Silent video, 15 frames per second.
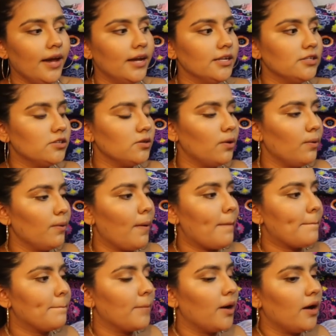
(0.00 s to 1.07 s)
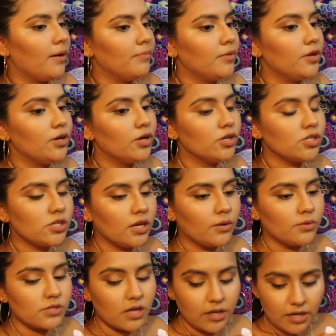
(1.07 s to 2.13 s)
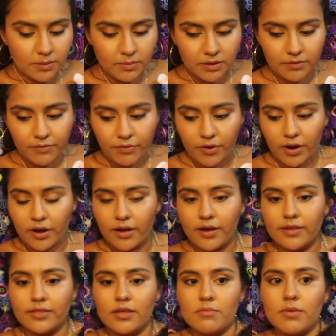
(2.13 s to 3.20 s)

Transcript: And so the nurse, like, was hugging me in front.